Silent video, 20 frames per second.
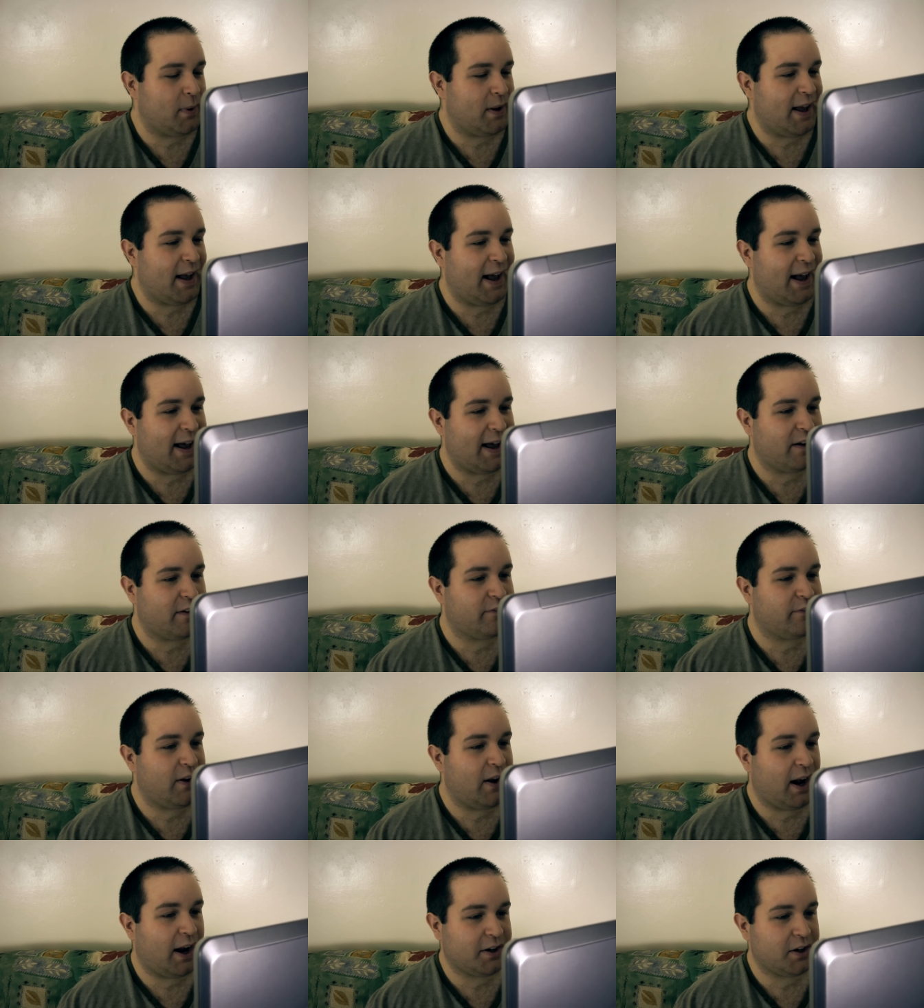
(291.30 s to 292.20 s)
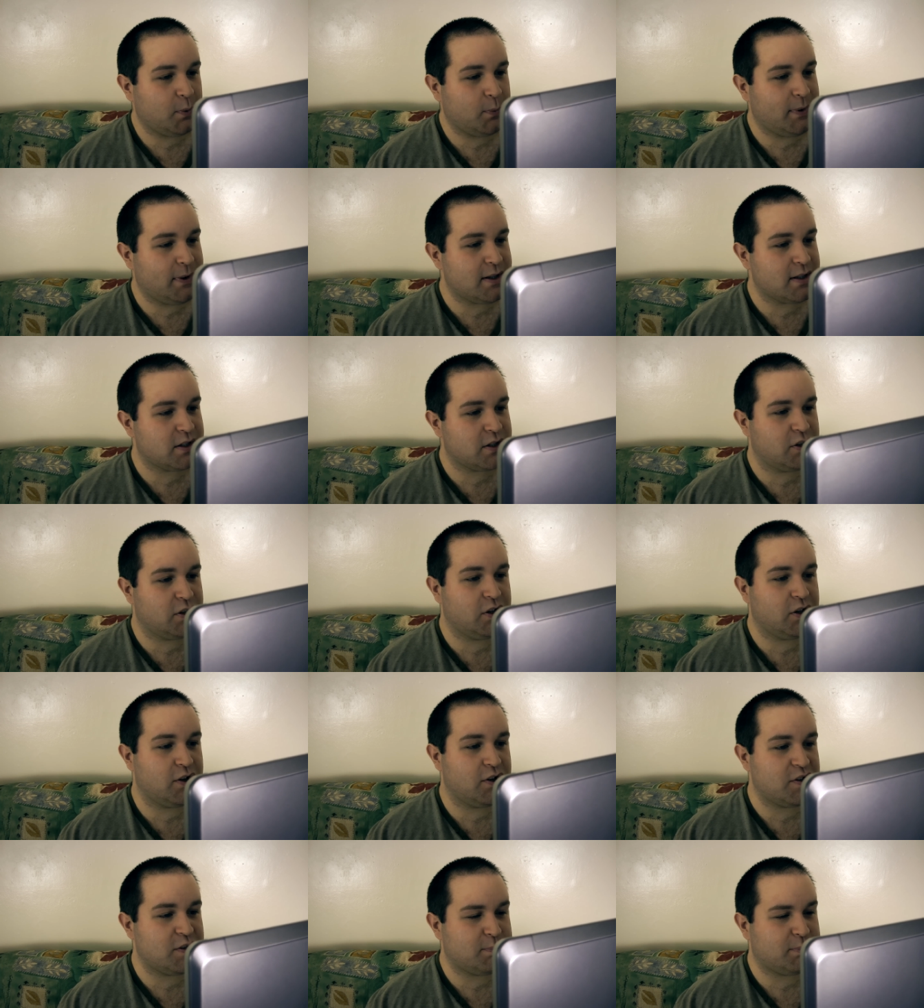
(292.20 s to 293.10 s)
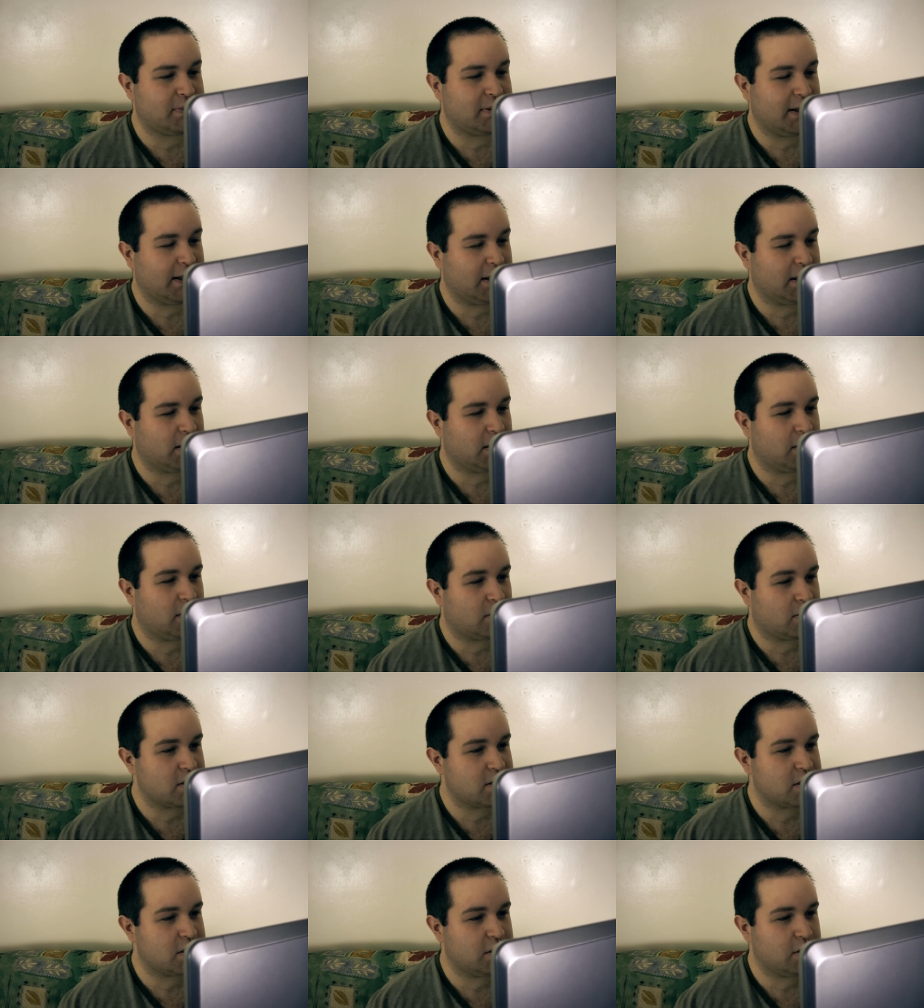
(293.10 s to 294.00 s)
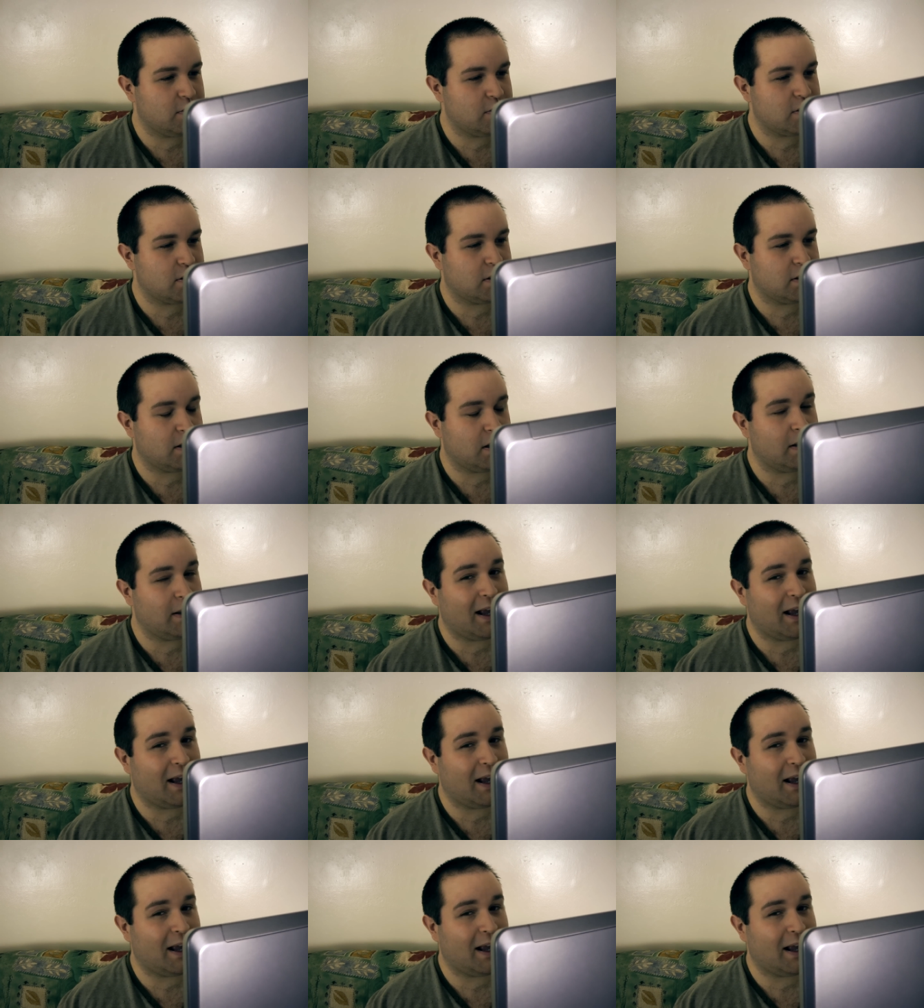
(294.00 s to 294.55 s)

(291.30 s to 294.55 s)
we have Hannah Wilson is playing young Susan.